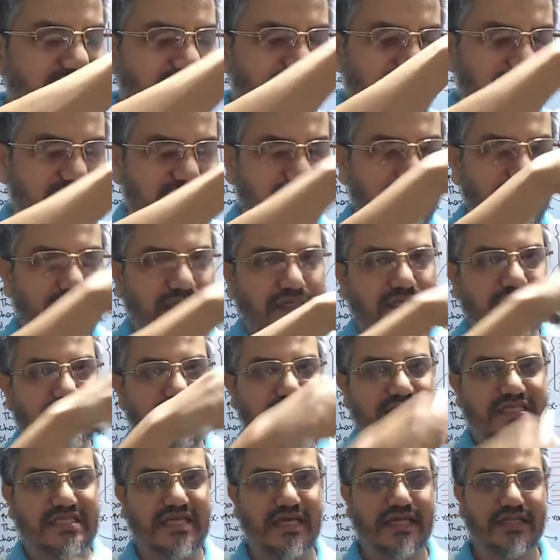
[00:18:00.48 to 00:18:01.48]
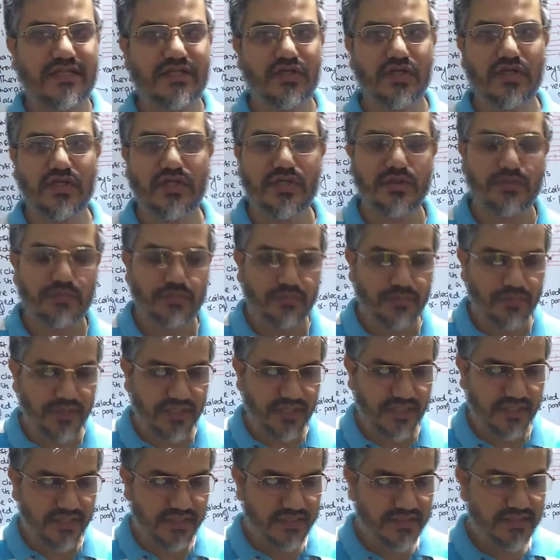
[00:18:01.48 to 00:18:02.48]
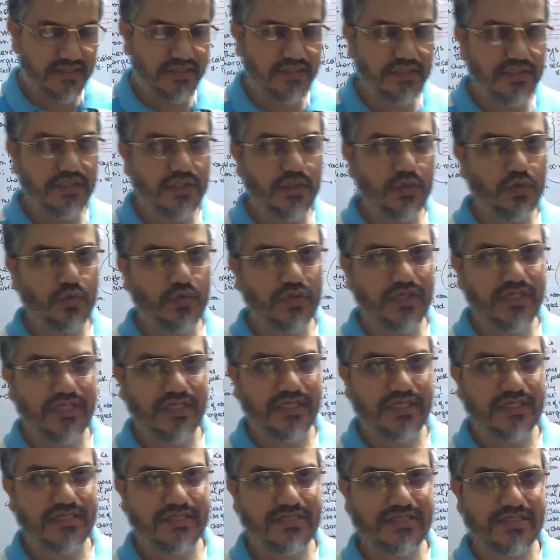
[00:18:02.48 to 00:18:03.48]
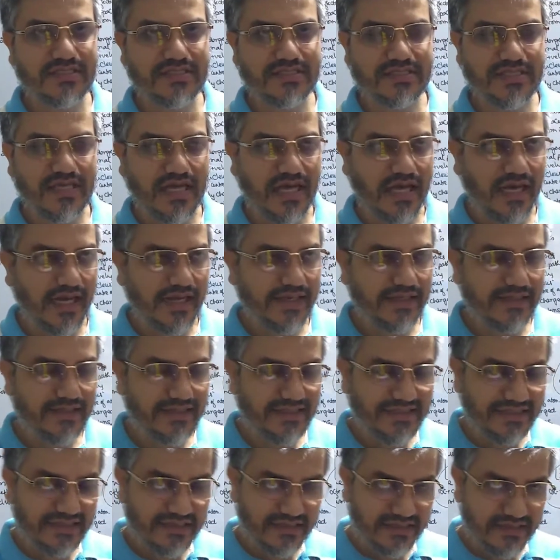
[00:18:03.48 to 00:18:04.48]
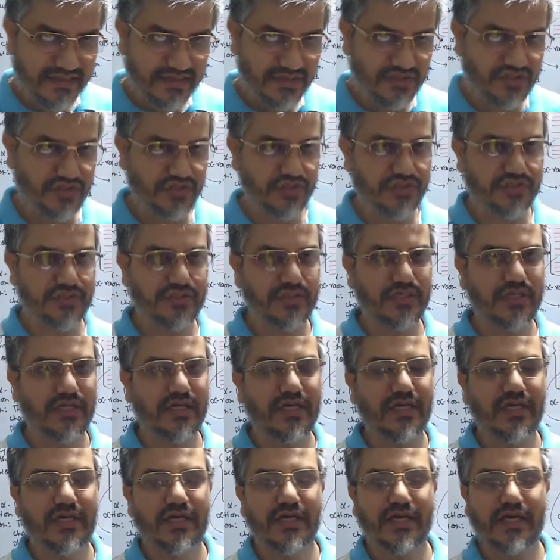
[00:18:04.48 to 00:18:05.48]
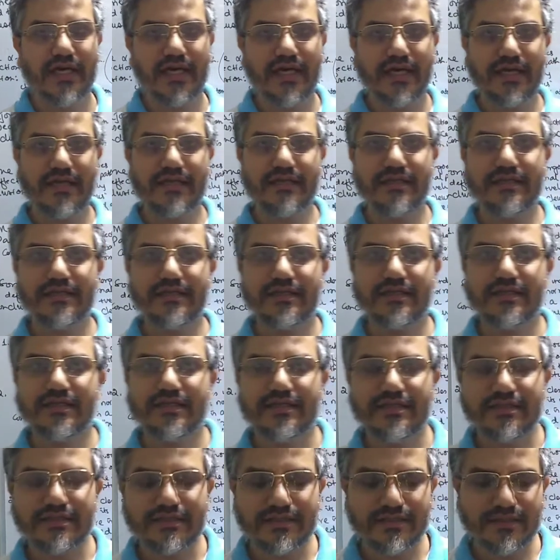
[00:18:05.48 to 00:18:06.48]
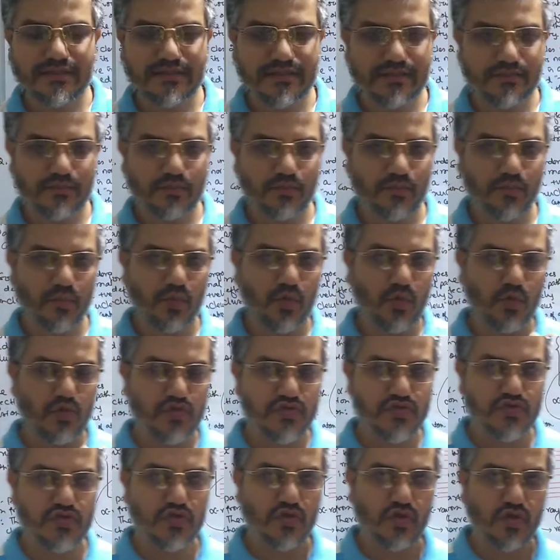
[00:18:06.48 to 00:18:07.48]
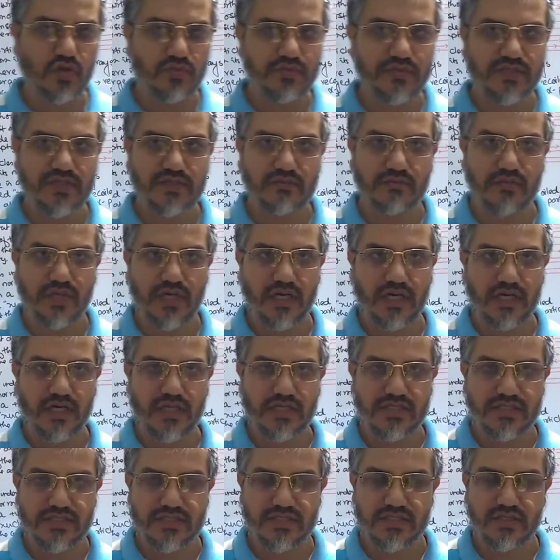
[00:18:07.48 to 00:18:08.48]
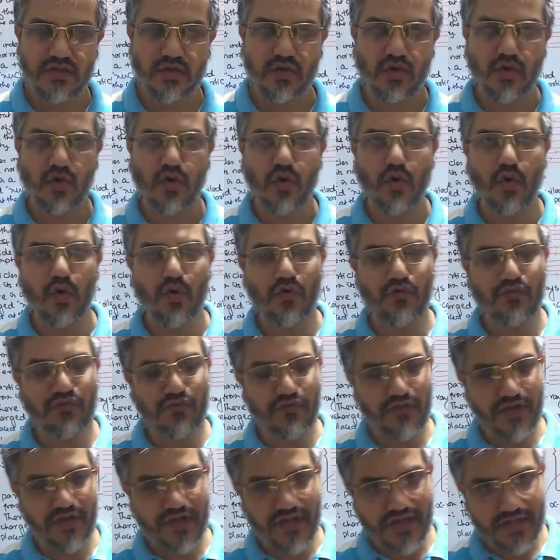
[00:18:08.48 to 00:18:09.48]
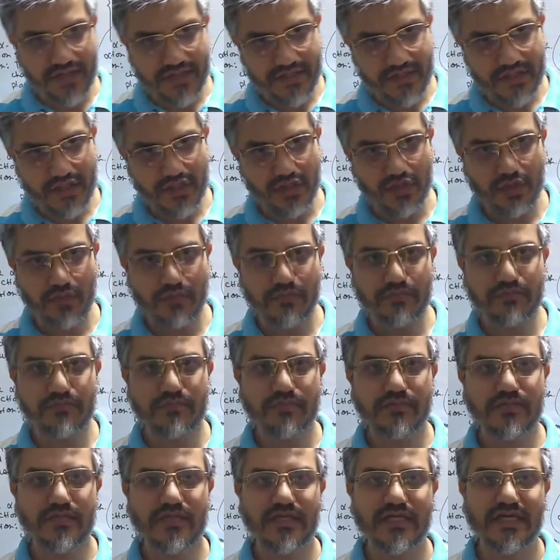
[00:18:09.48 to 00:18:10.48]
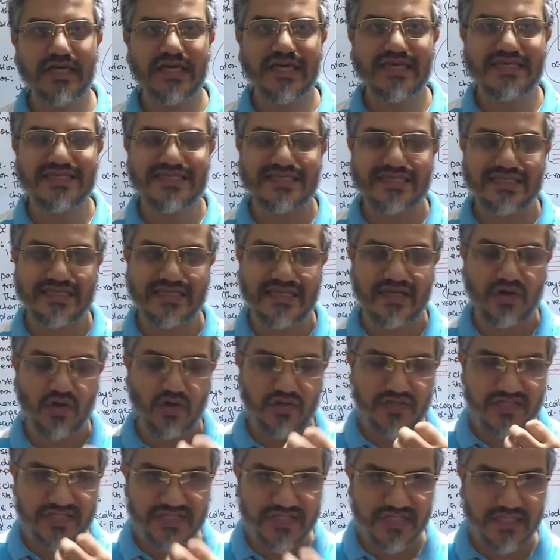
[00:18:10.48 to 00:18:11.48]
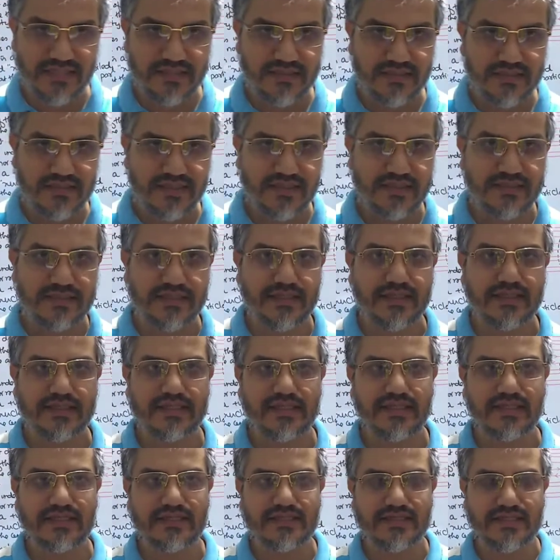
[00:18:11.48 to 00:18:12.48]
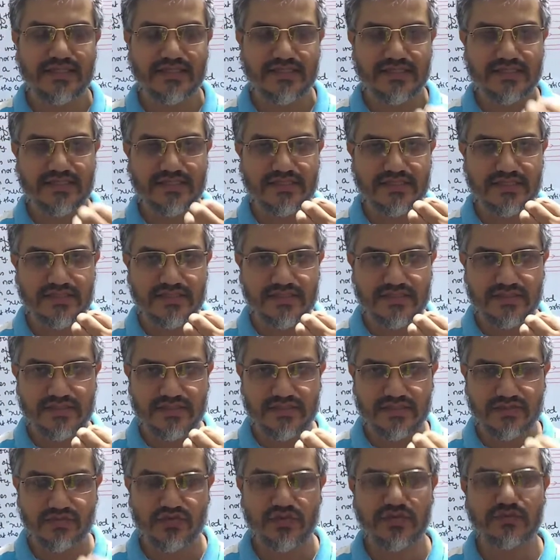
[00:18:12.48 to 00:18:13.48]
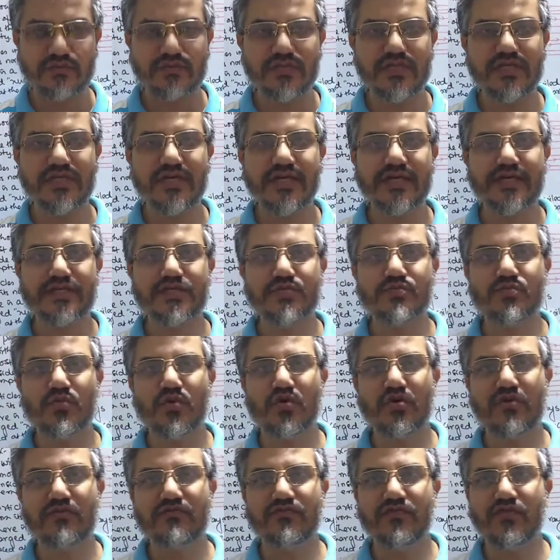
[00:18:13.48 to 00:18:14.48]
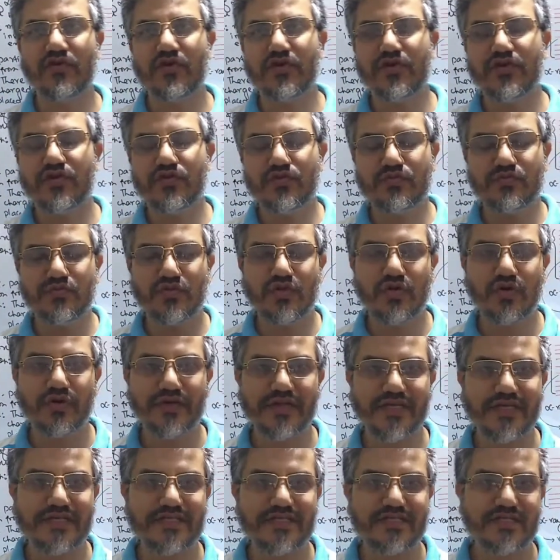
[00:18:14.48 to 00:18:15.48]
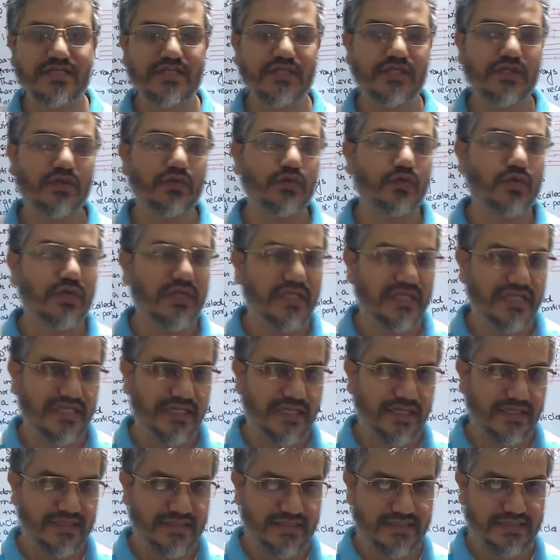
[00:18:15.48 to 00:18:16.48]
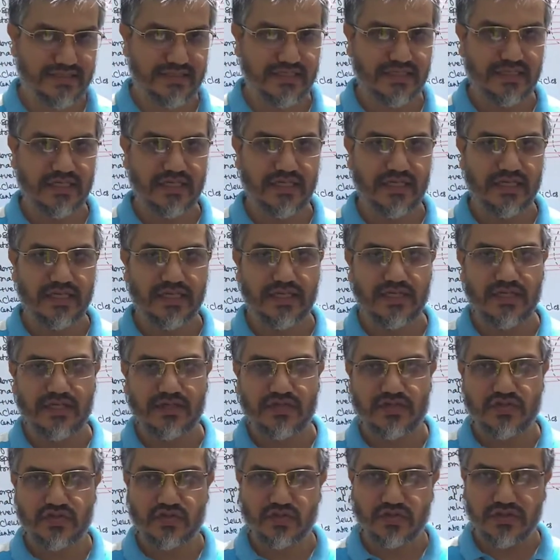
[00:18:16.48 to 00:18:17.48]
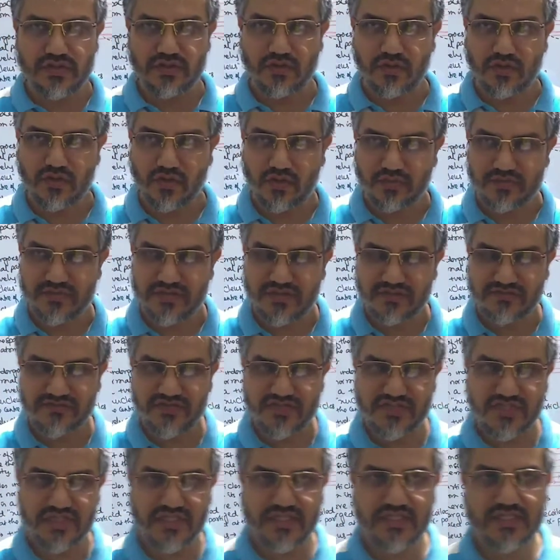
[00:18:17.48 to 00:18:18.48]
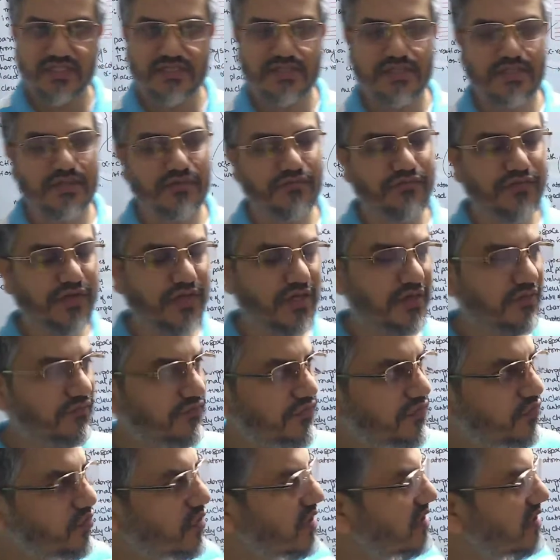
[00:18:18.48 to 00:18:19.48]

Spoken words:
this centrally placed nucleus is highly rigid, and most of the mass of atom is concentrated in this extremely small volume known as nucleus. So the observation is very